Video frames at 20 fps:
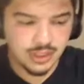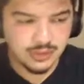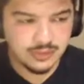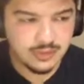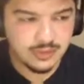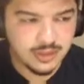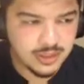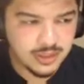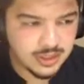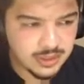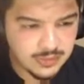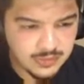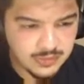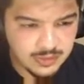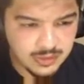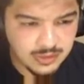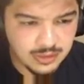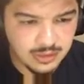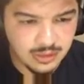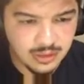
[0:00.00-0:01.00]
and then he gets
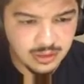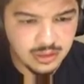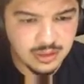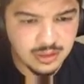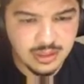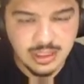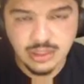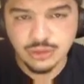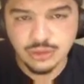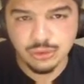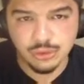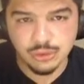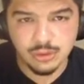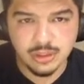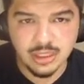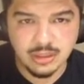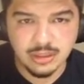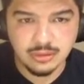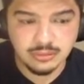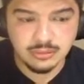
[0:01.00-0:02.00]
injured
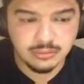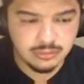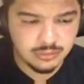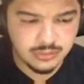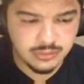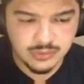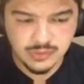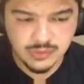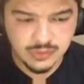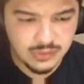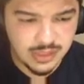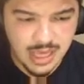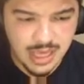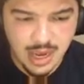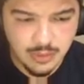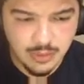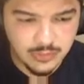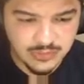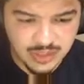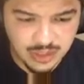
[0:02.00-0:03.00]
and now
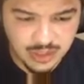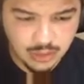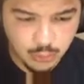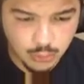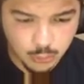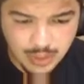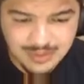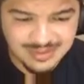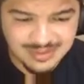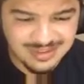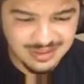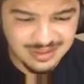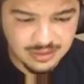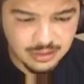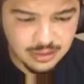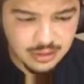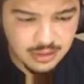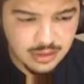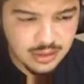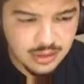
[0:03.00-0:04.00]
is getting arrested.
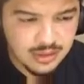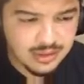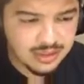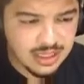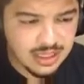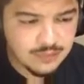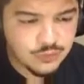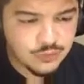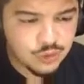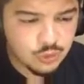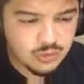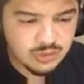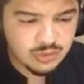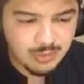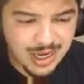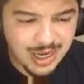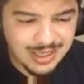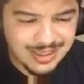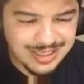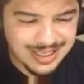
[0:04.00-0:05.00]
They gave Drew
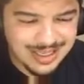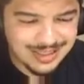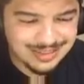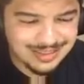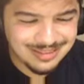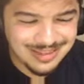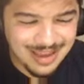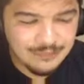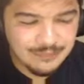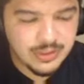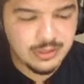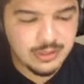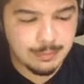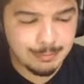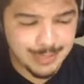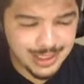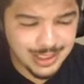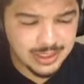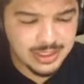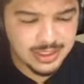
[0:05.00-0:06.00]
Smiley $11
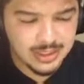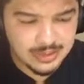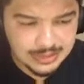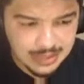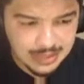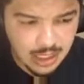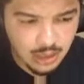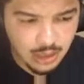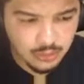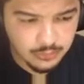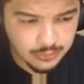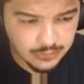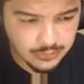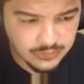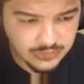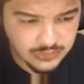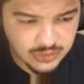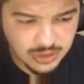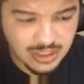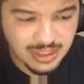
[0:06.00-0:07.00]
million
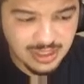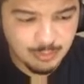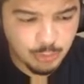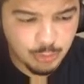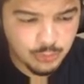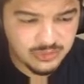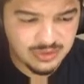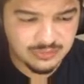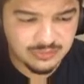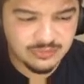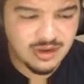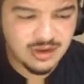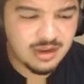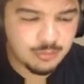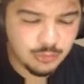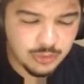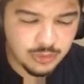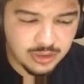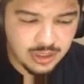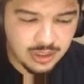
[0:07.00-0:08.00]
to post a
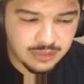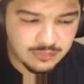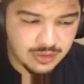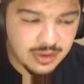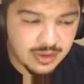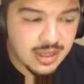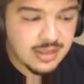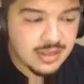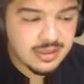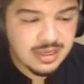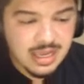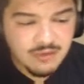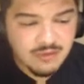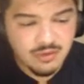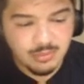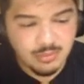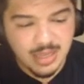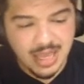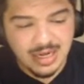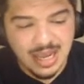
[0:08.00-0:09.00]
5.95. They gave him
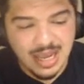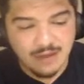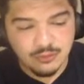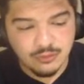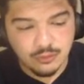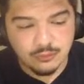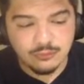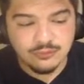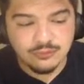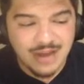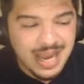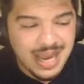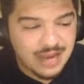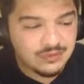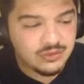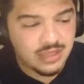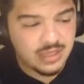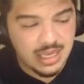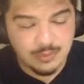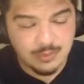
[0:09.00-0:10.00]
that after 5
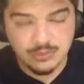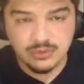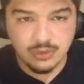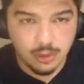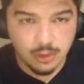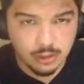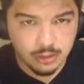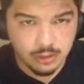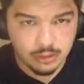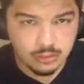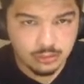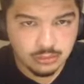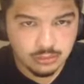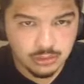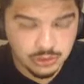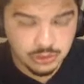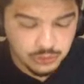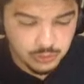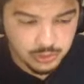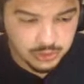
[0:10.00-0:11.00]
games started in
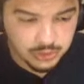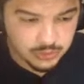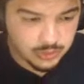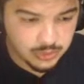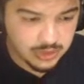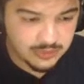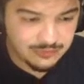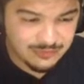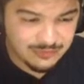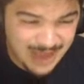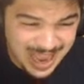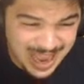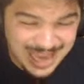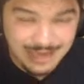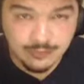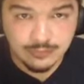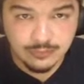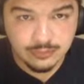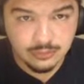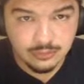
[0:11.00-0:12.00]
2020. 5
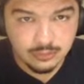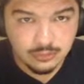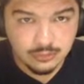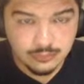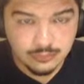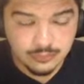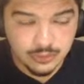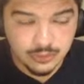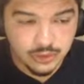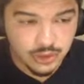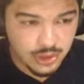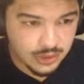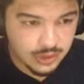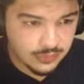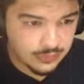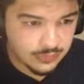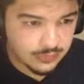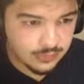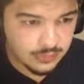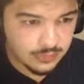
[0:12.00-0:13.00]
for the Giants.